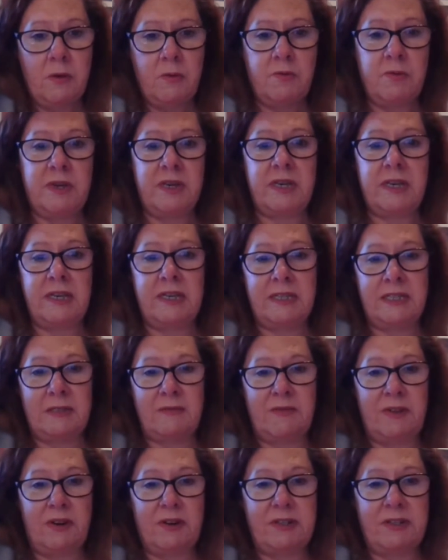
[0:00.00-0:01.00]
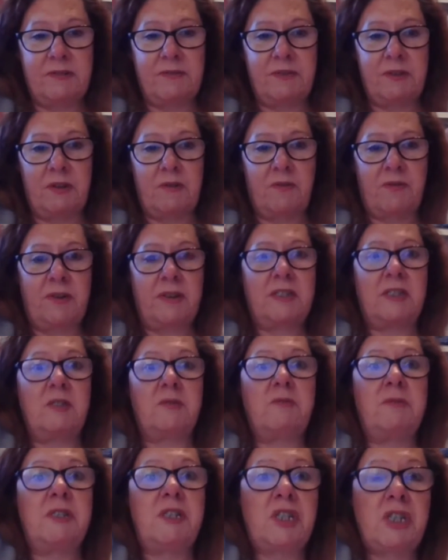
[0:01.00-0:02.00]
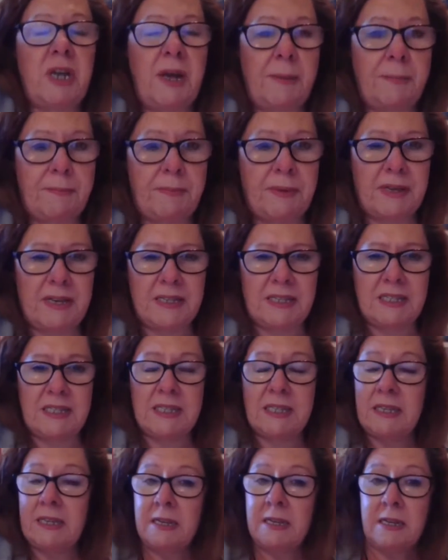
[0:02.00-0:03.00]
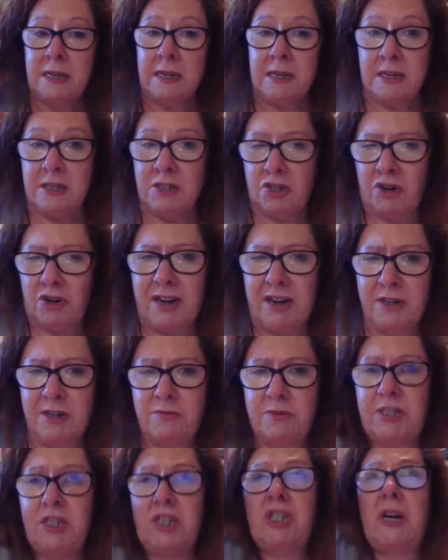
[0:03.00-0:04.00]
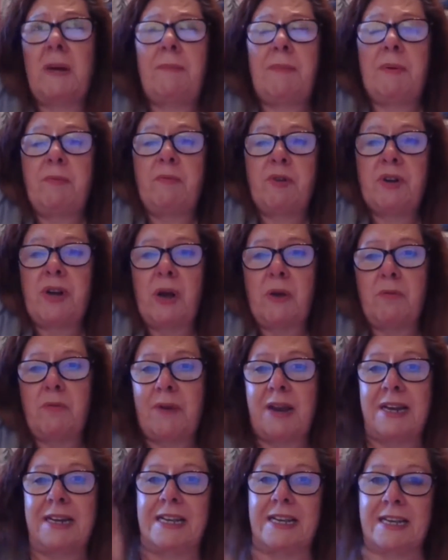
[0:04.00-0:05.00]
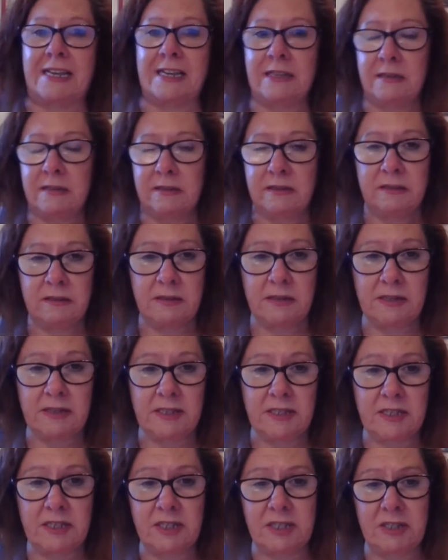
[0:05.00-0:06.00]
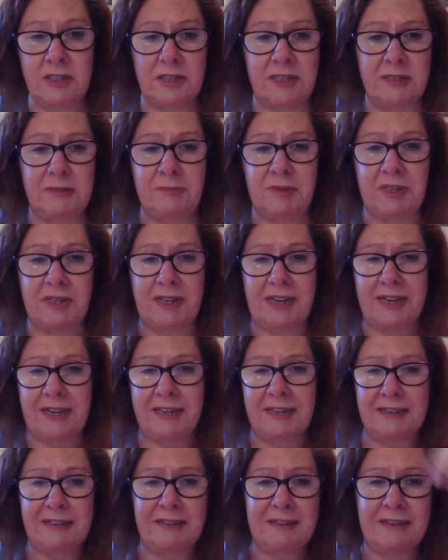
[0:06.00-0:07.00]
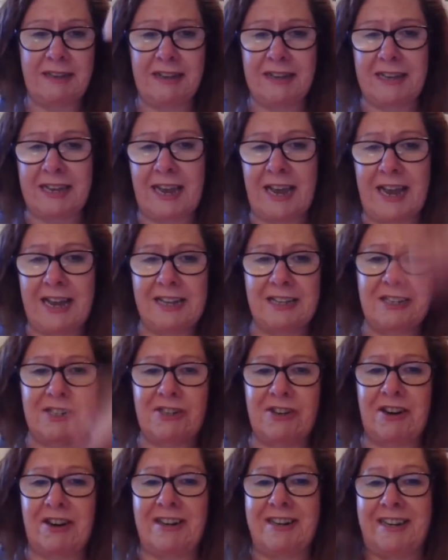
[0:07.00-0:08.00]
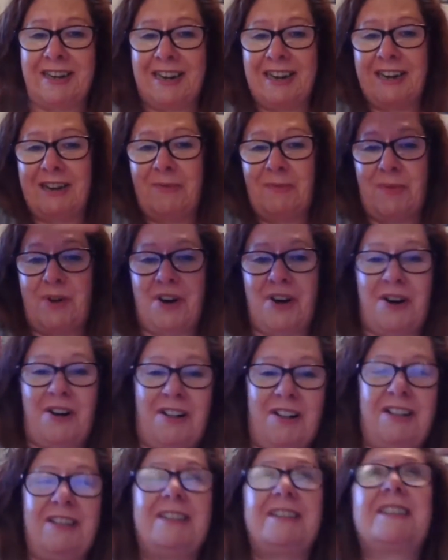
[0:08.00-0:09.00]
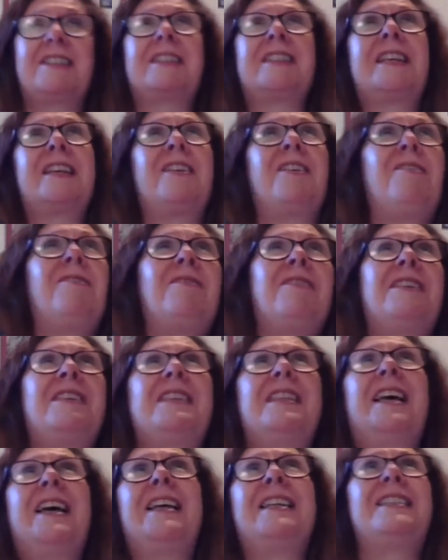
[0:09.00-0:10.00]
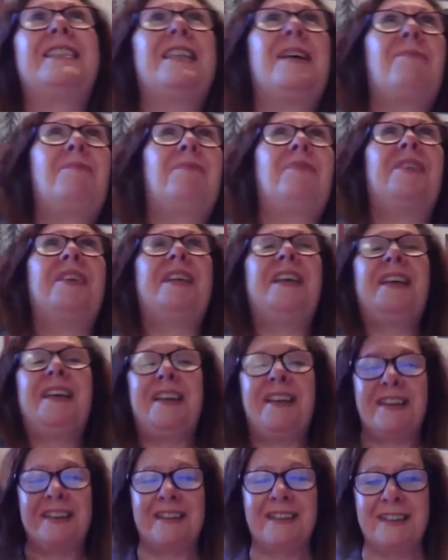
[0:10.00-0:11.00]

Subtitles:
It's very difficult for us to reach up, because trying to reach up and we're not ready, it's just going to be like a cat trying to hit a ball. It's just like, oh, look at that. Is that pretty?